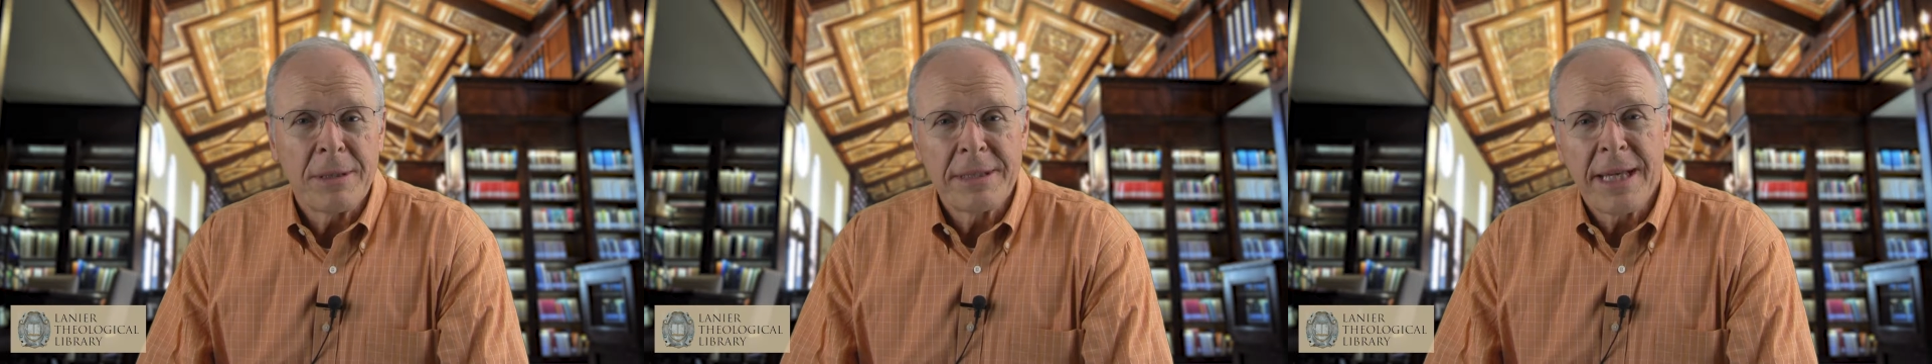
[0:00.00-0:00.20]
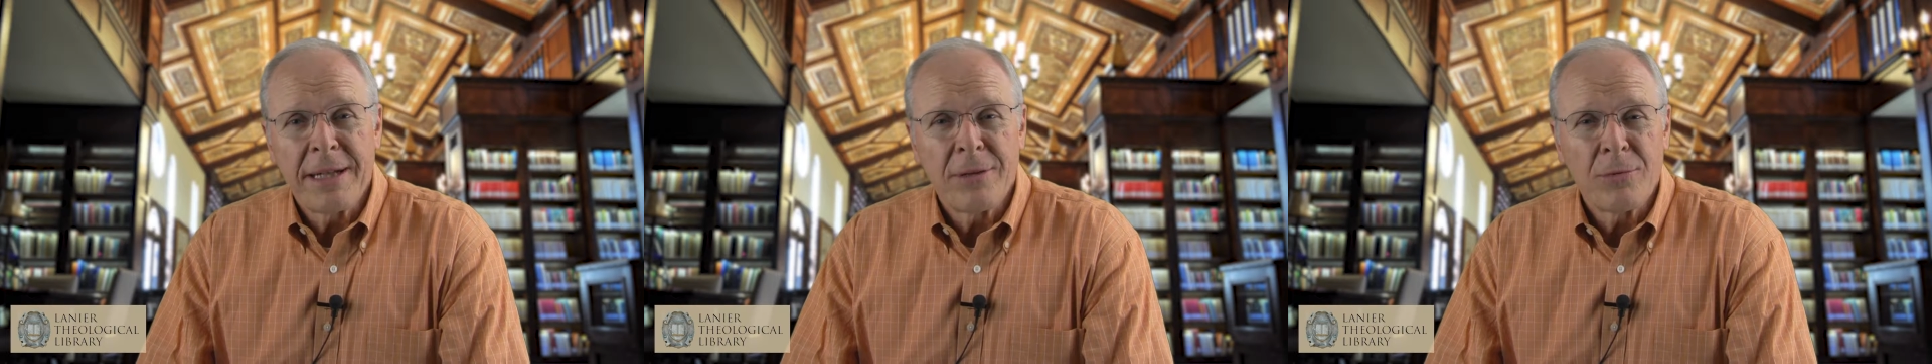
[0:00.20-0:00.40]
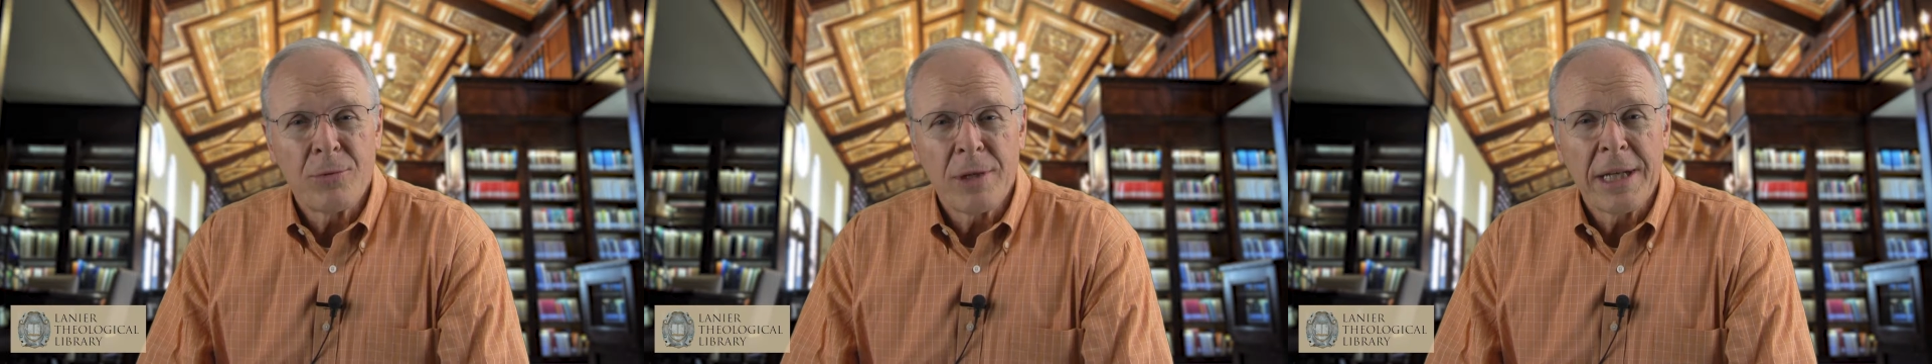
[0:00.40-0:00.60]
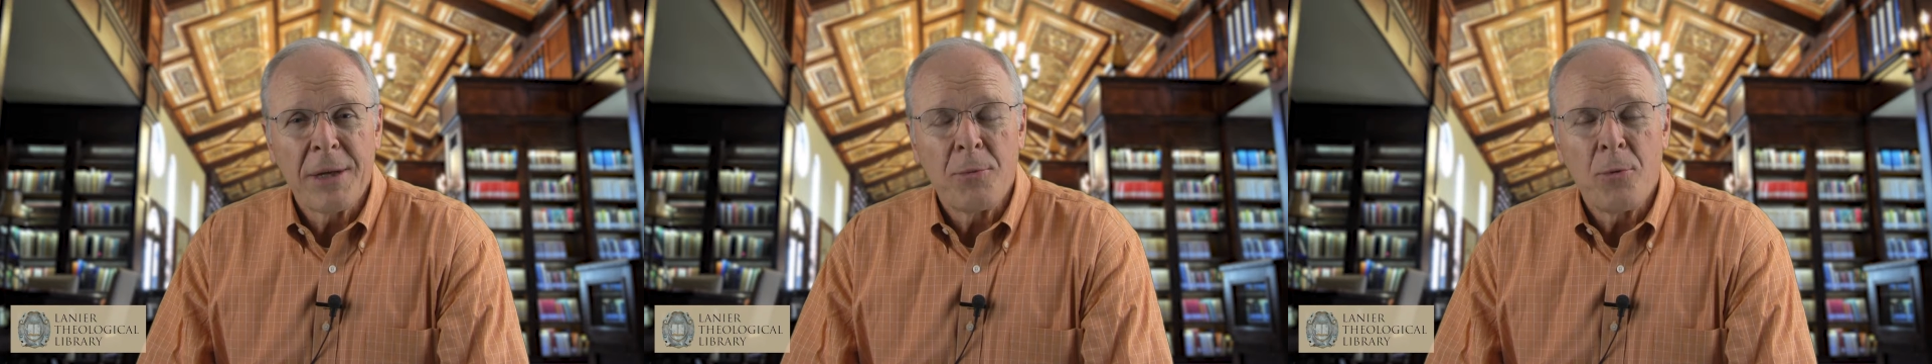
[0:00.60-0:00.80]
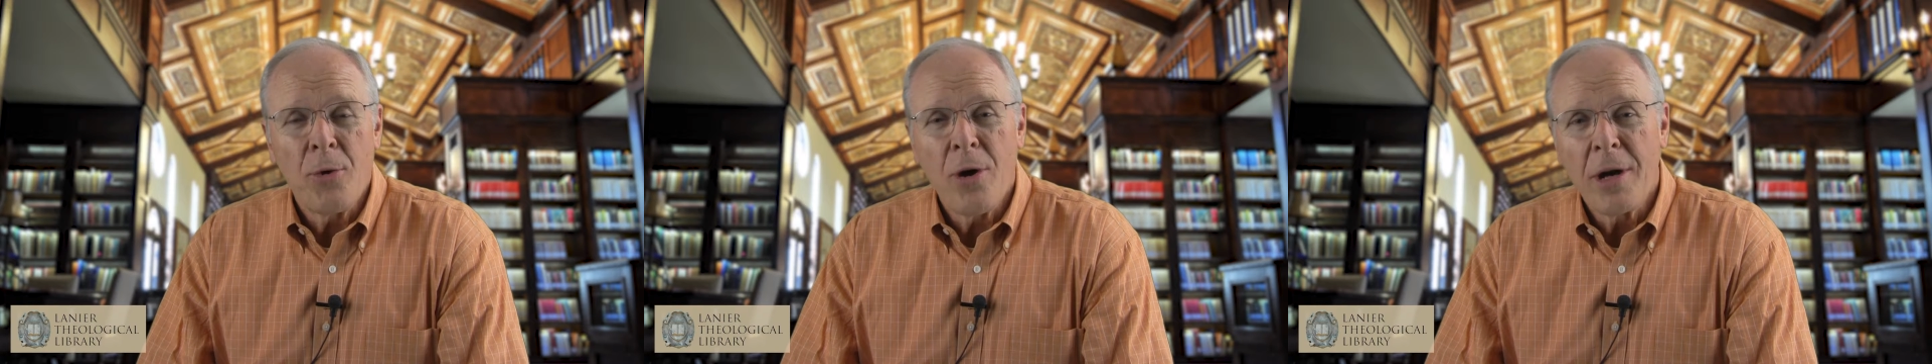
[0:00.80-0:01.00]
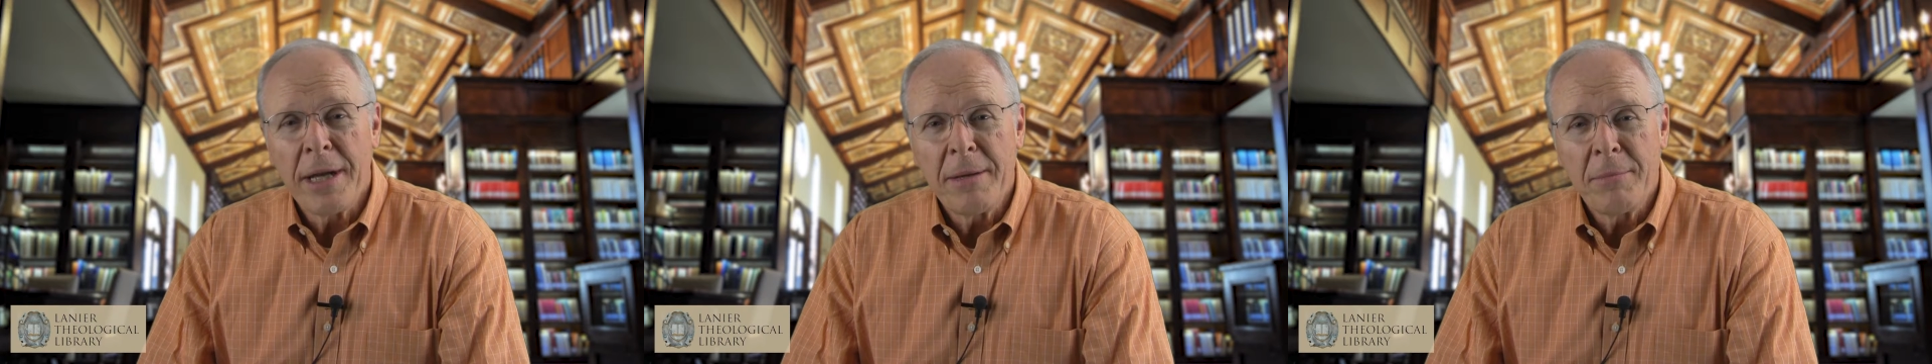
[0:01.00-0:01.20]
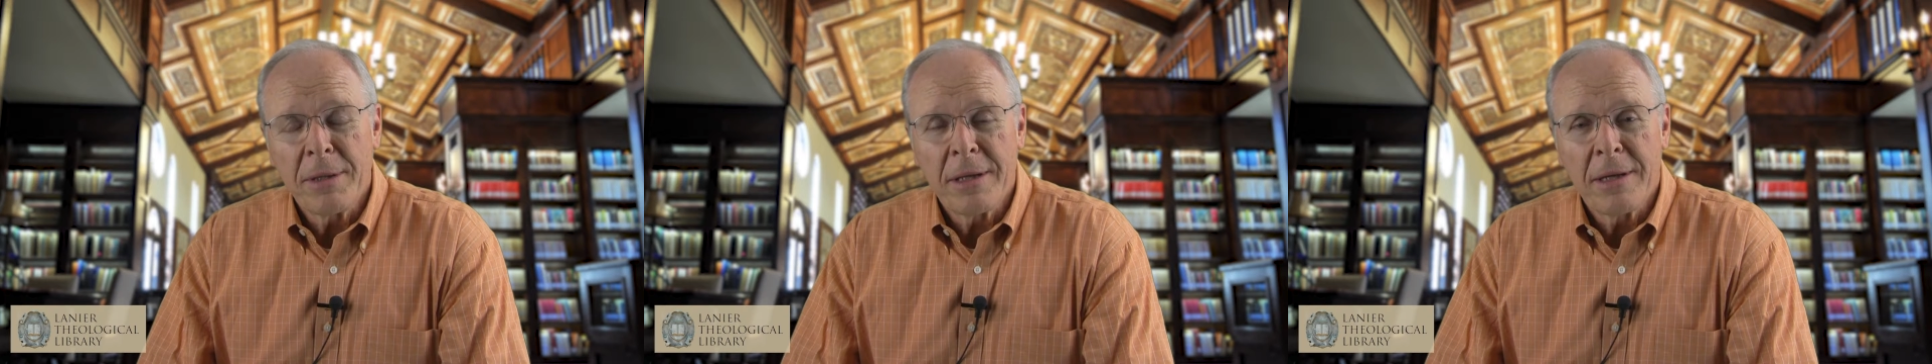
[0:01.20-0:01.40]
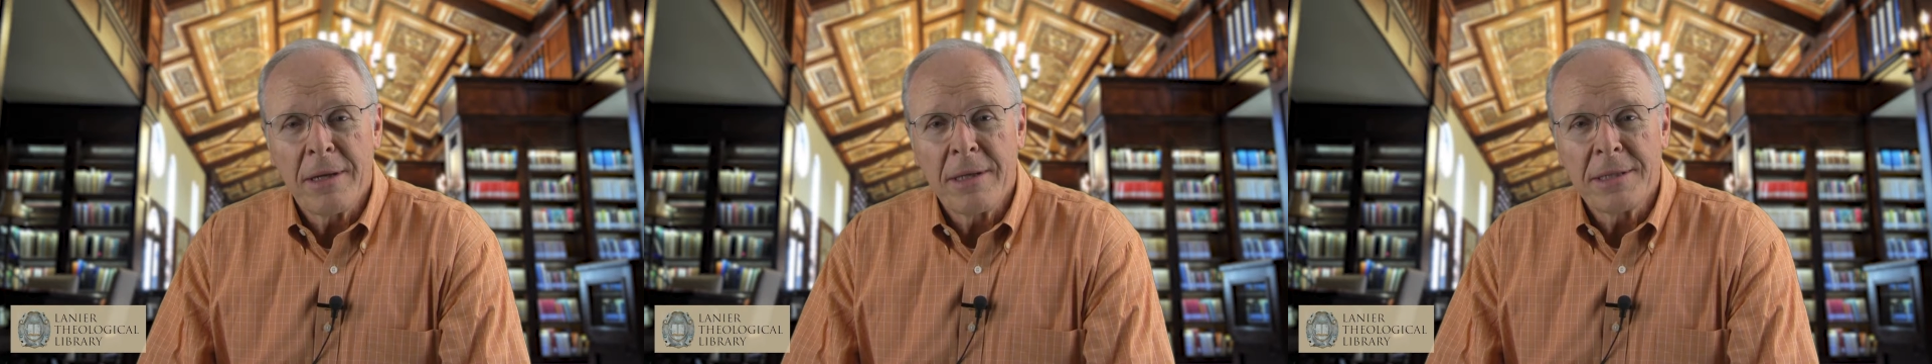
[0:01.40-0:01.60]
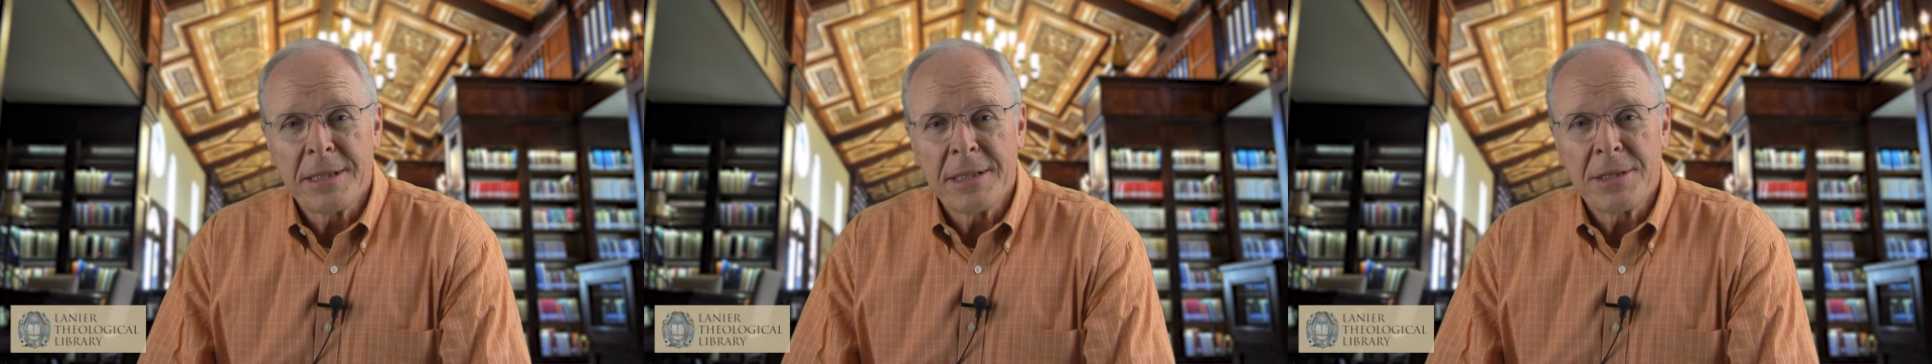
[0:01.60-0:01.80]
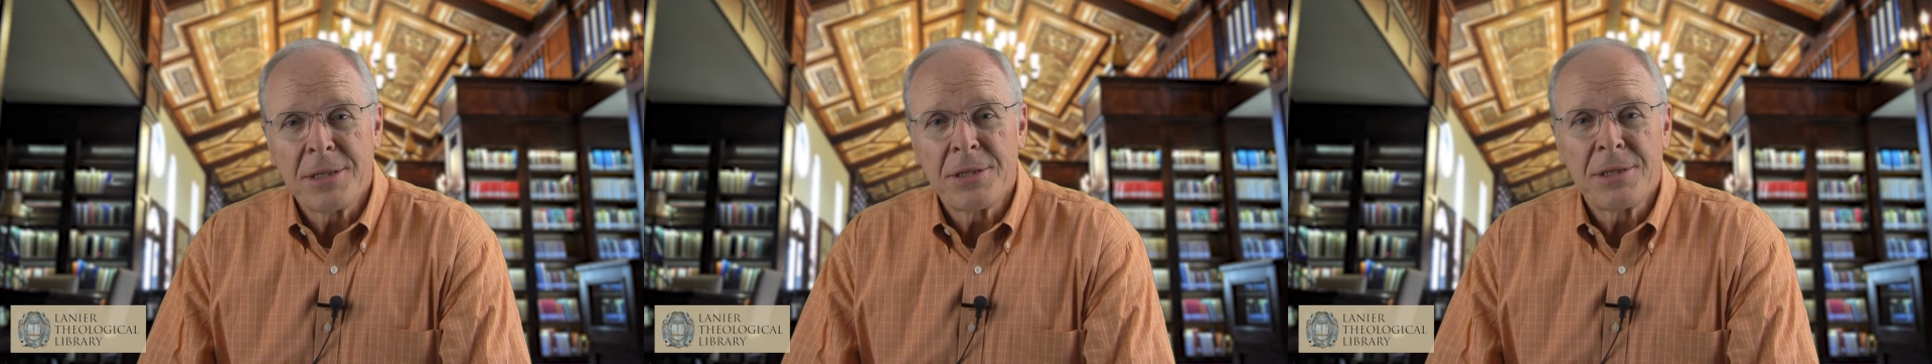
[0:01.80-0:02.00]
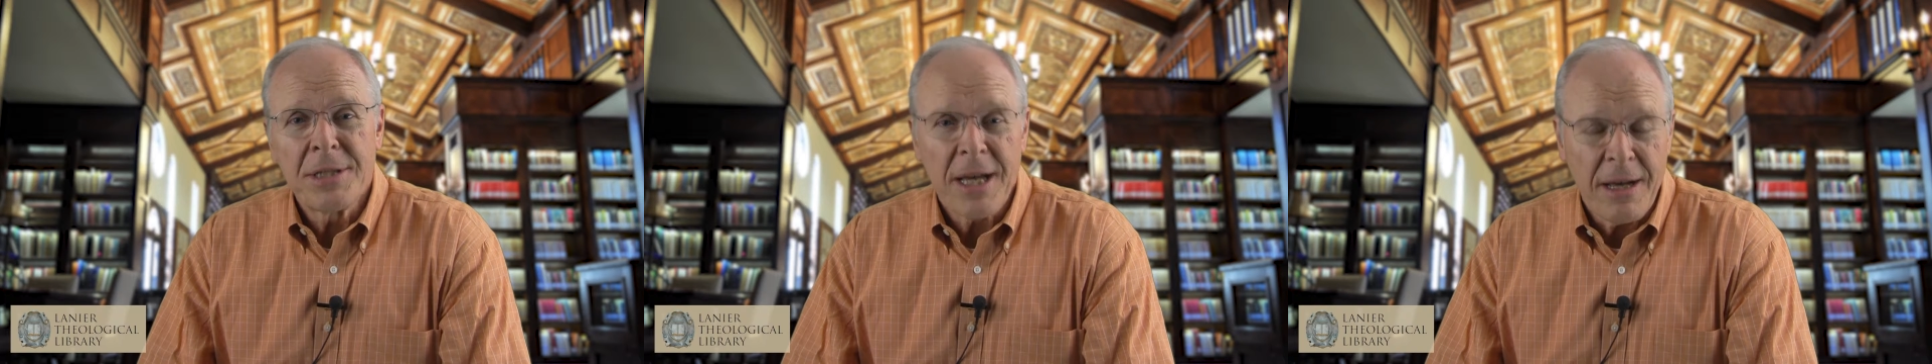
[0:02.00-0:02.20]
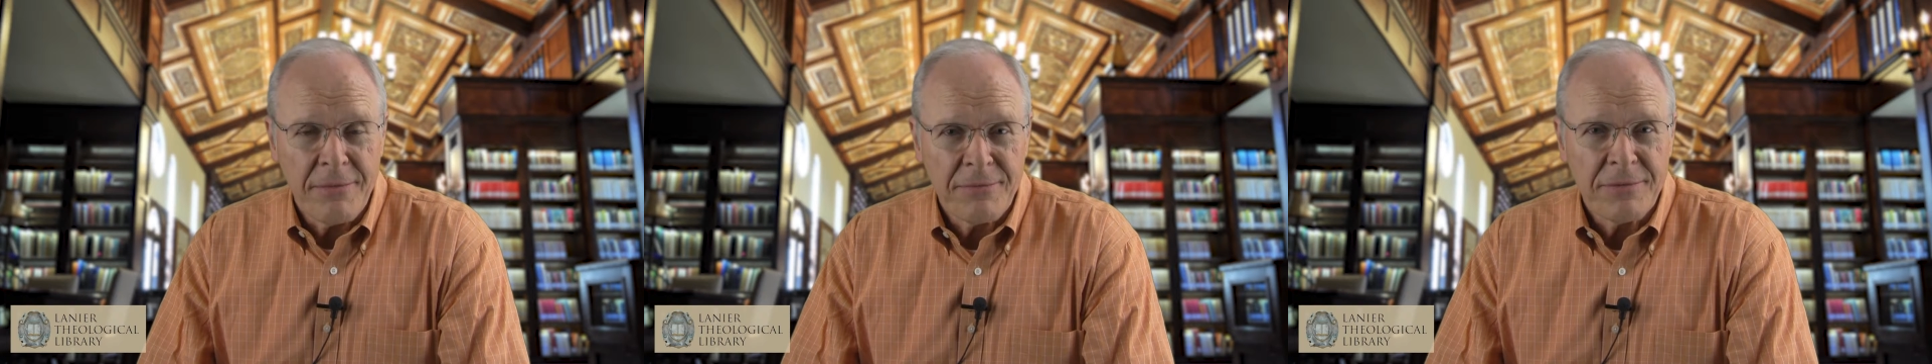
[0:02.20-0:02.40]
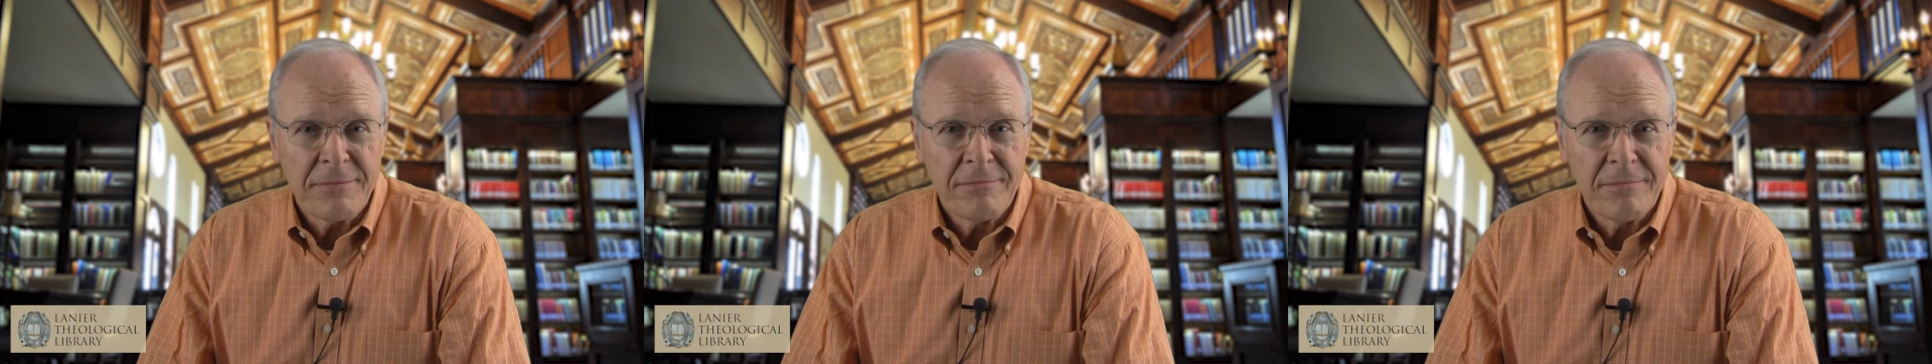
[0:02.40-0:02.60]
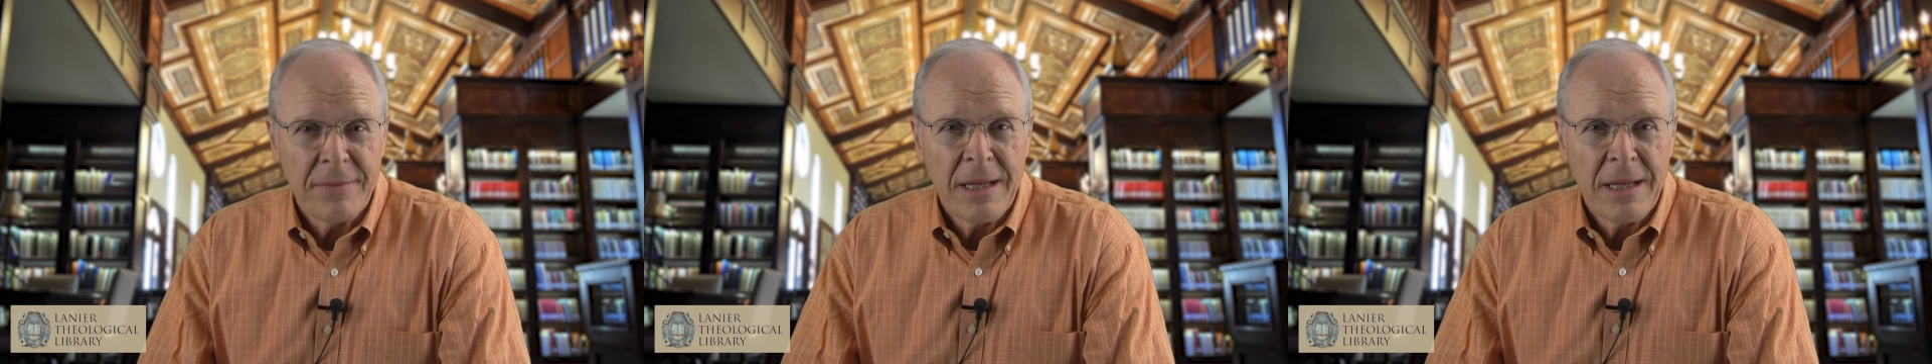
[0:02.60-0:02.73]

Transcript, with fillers: but they don't really want it because it's tough.